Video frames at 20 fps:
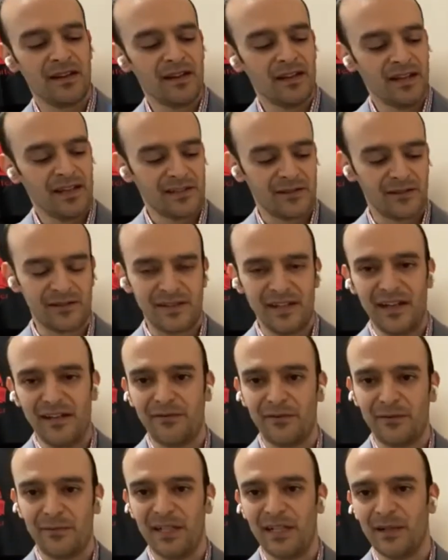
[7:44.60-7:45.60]
So aside
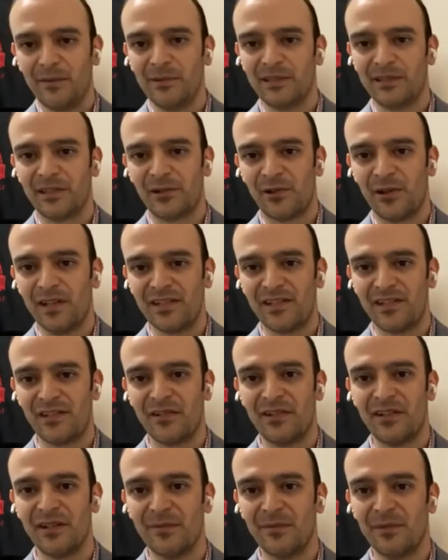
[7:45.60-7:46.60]
from being able to trust
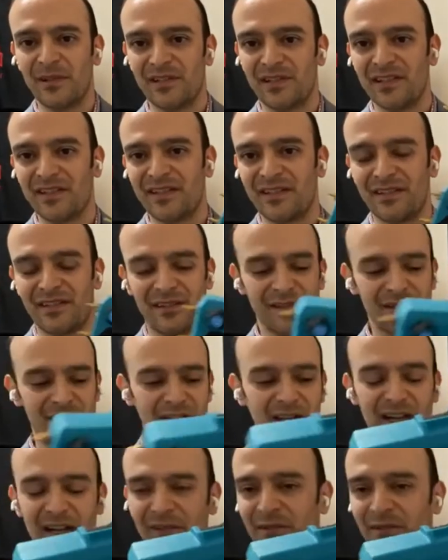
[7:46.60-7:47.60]
your numbers, there's a
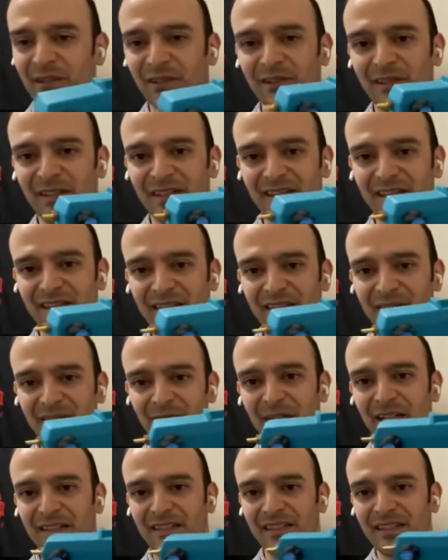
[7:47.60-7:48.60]
lot of other things that
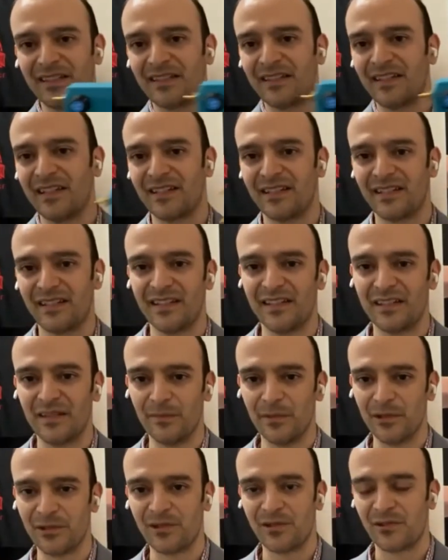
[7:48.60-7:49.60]
make this test kit the
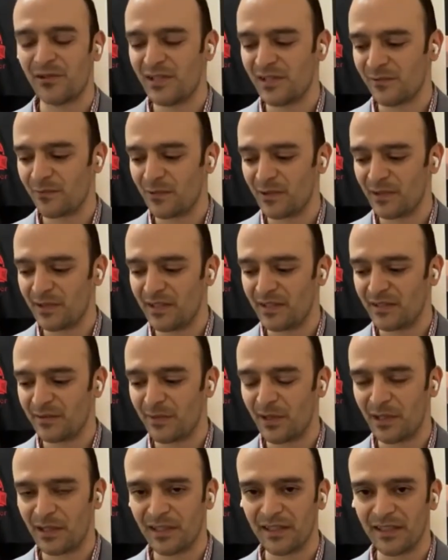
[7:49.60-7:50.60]
most trustworthy on the
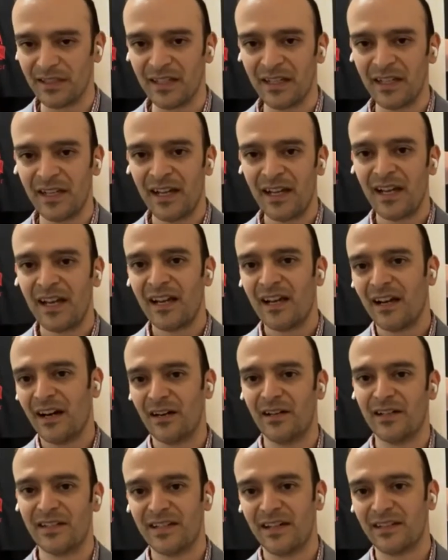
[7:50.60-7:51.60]
market. I
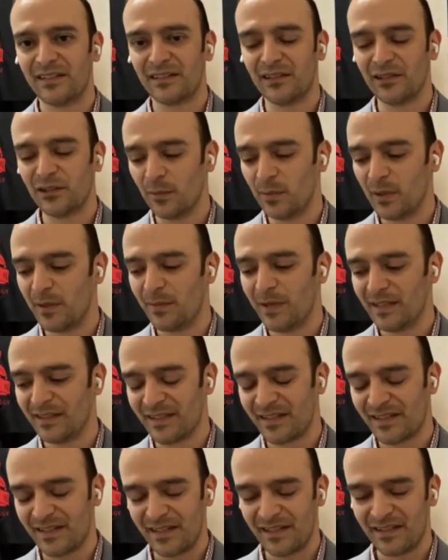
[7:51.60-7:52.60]
already talked a little bit about the
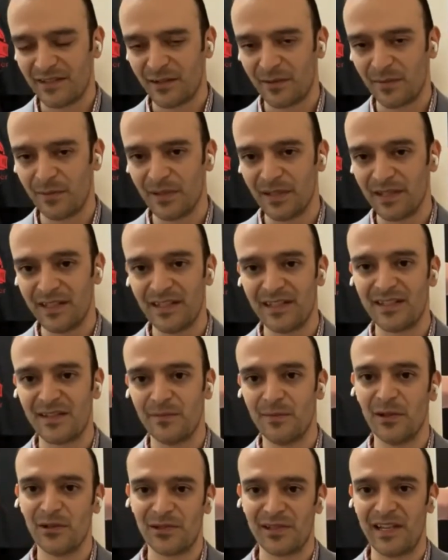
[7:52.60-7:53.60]
sensor, but it is the
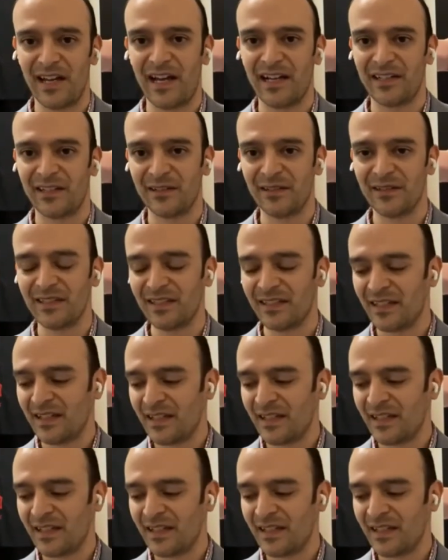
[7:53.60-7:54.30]
most accurate